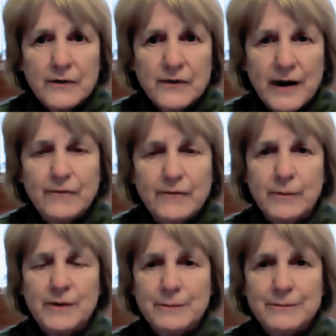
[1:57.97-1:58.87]
Aside
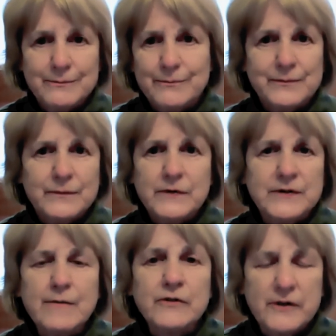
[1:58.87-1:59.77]
from the
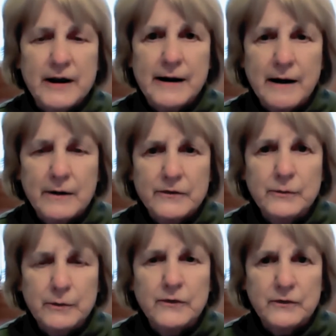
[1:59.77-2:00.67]
devastating
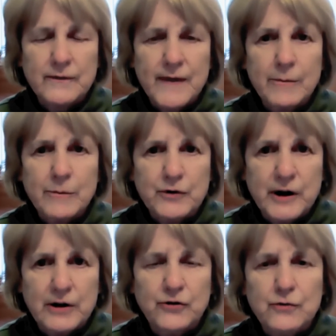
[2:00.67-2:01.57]
consequences of that
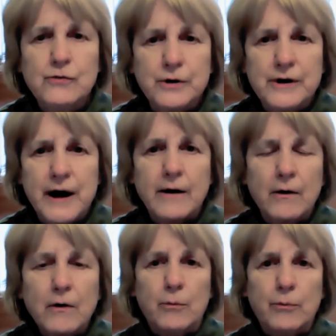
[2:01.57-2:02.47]
mutation, you could not
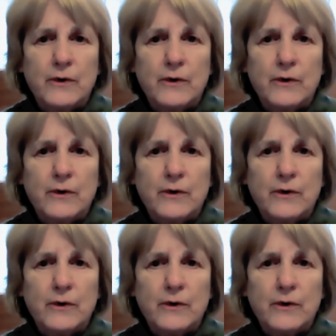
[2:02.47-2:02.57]
hope